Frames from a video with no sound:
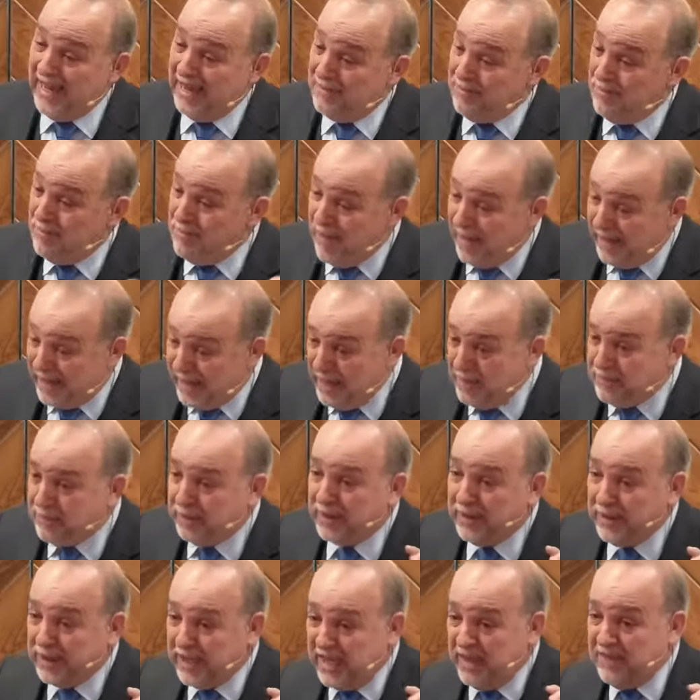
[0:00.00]
Many
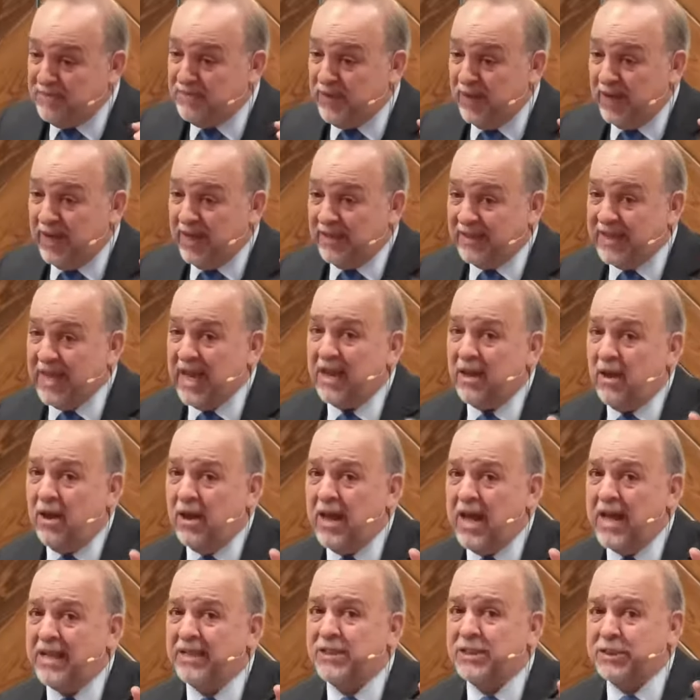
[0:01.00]
believe that
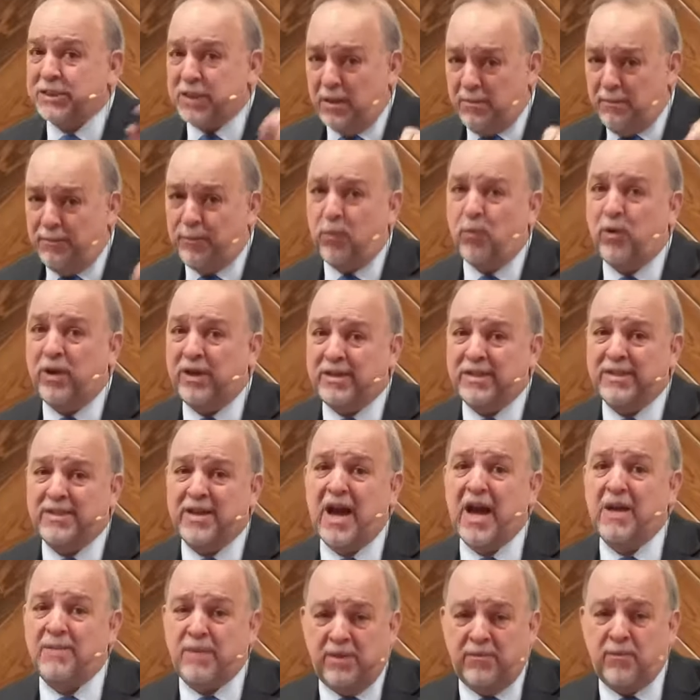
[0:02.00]
at some point in
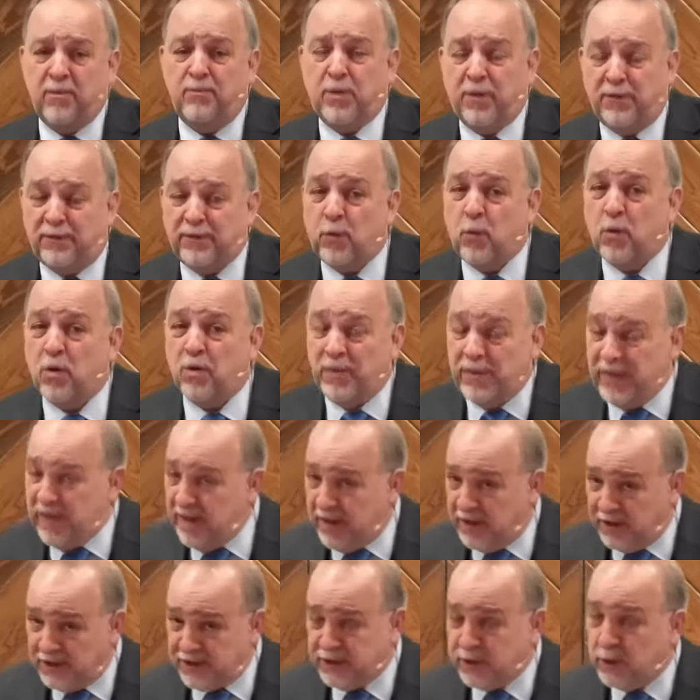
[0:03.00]
time, even before
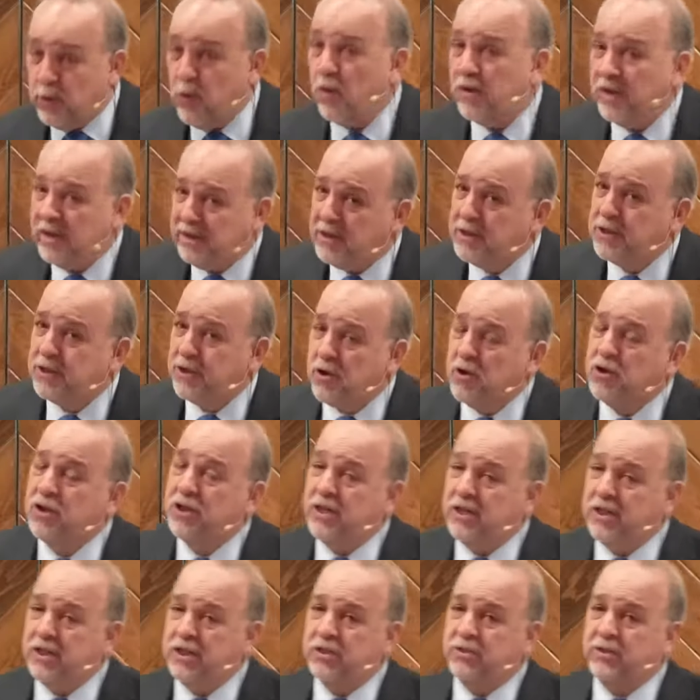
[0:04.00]
this, according to church
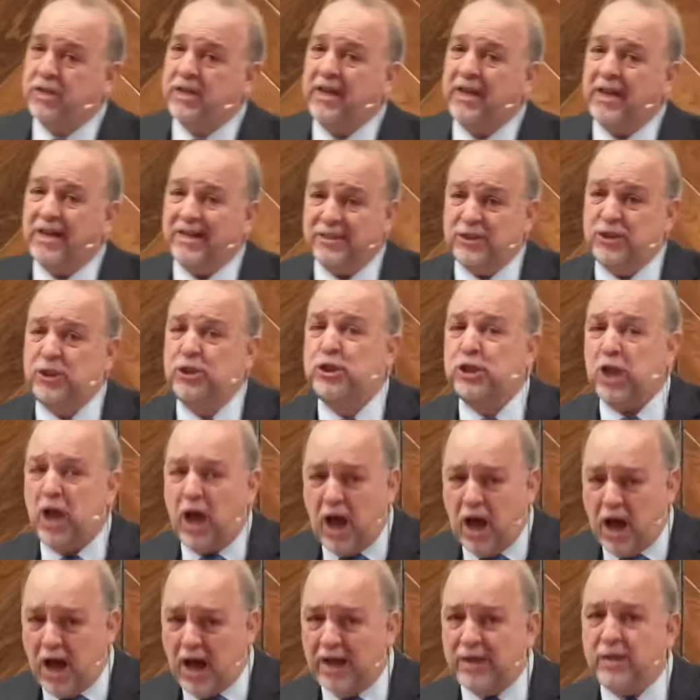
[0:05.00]
history,
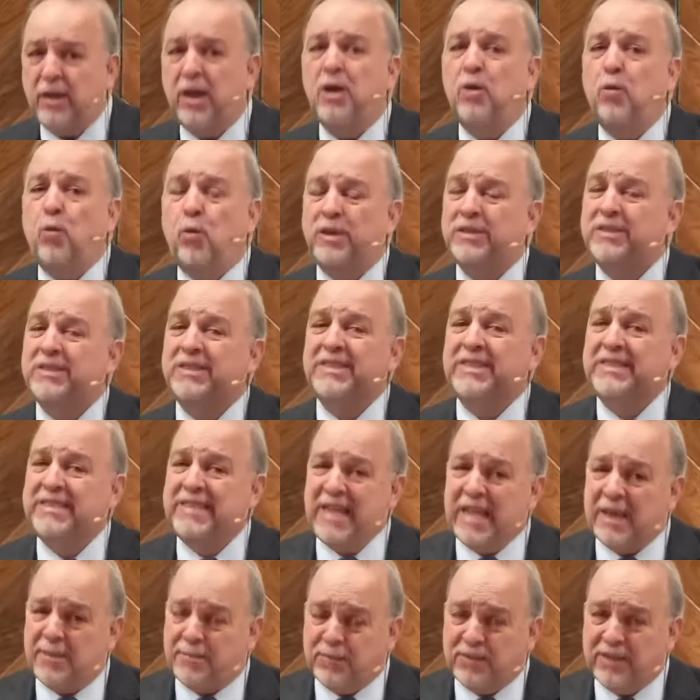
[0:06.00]
John was
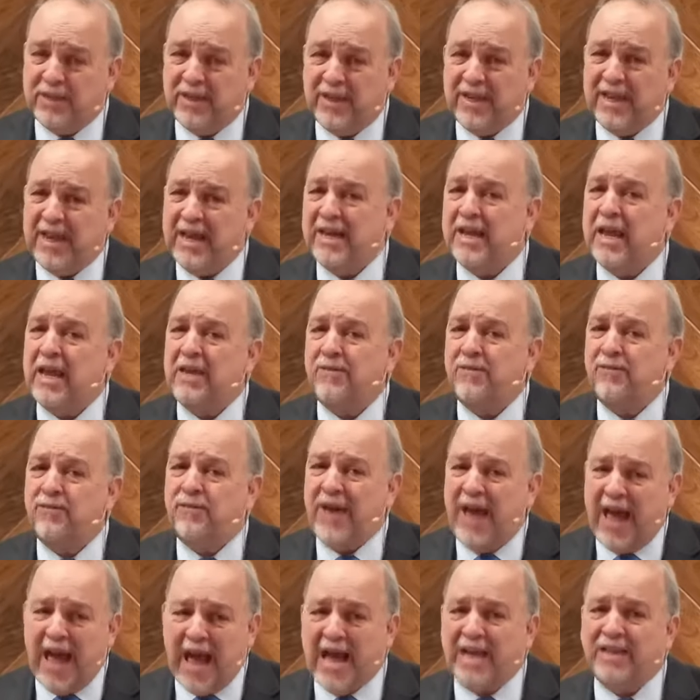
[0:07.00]
dipped in a
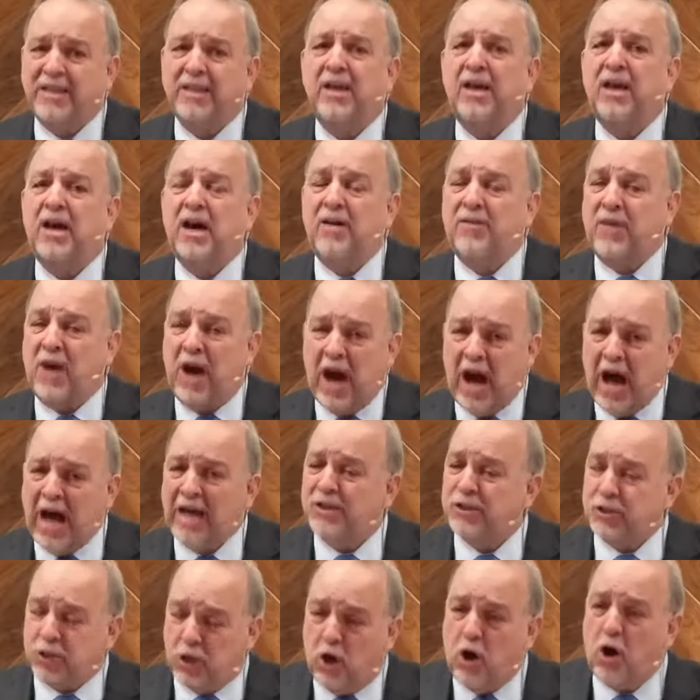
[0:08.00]
vat of
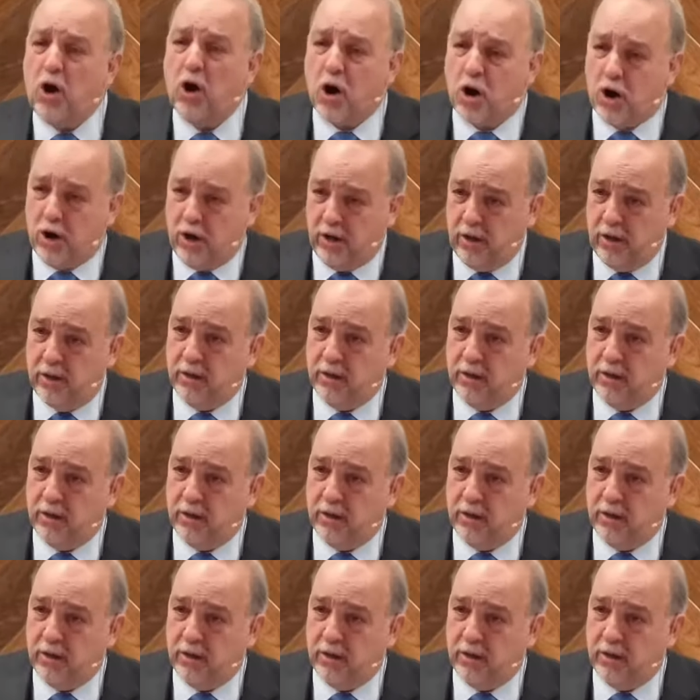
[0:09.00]
hot tar